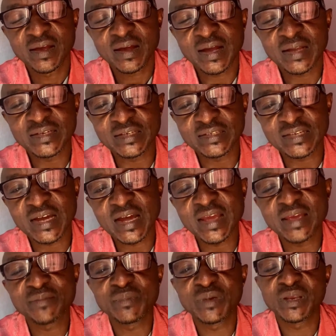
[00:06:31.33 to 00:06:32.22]
at a
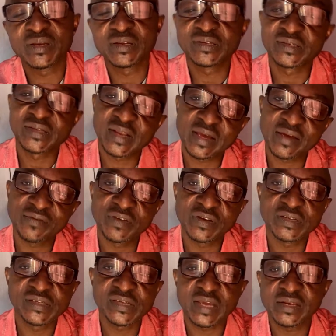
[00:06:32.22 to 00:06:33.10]
time in his life, he
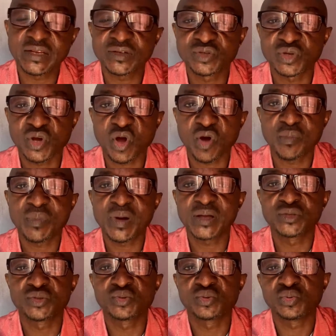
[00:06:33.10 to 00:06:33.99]
decided to come
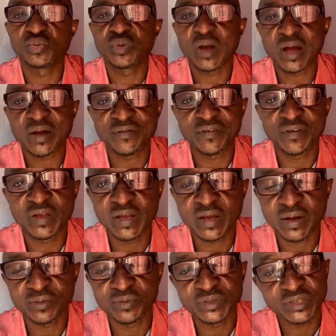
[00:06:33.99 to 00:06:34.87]
back to
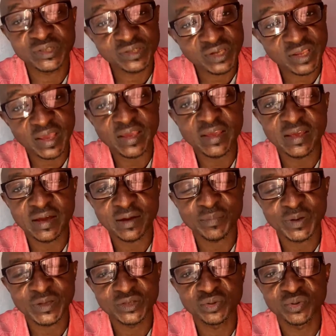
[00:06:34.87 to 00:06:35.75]
Africa, which is Kenya,
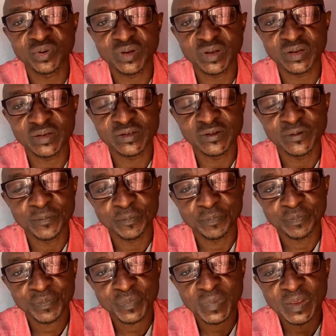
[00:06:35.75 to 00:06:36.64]
particularly
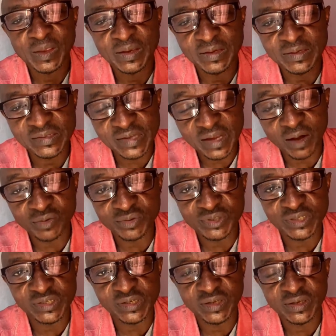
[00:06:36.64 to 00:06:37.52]
his
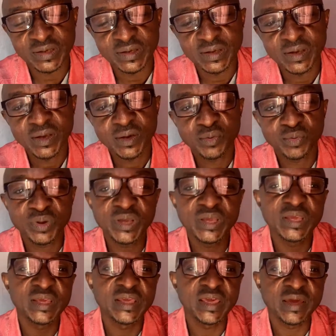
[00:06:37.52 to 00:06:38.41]
county. When
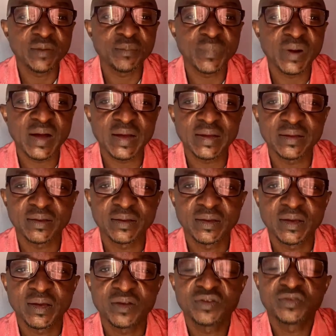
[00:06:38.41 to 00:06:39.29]
he came back,
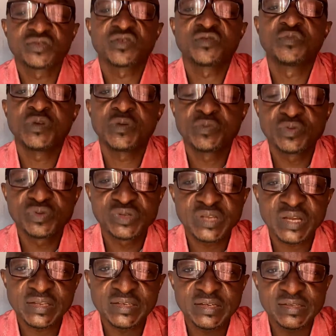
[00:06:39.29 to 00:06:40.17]
a lot of people
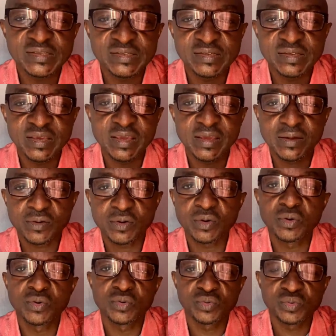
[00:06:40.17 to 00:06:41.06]
started seeing,
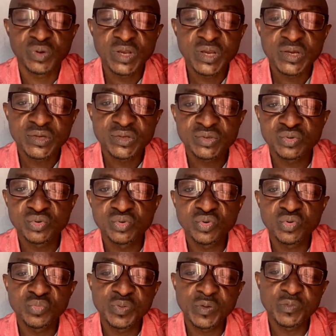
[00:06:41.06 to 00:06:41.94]
oh,
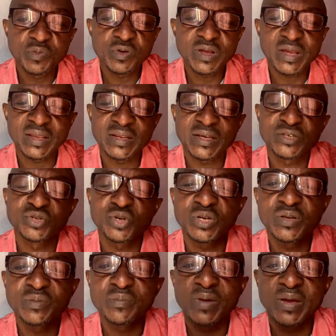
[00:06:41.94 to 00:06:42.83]
so people can
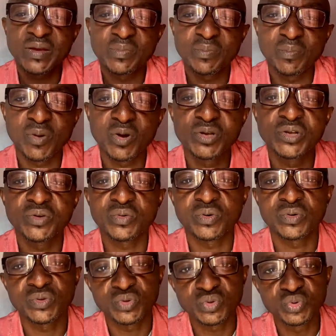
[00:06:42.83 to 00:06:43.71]
actually make money
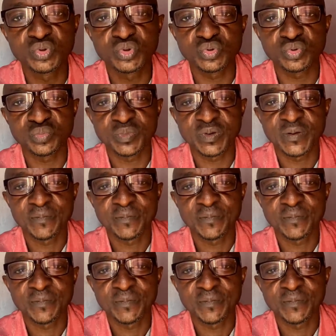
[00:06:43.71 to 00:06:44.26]
on YouTube.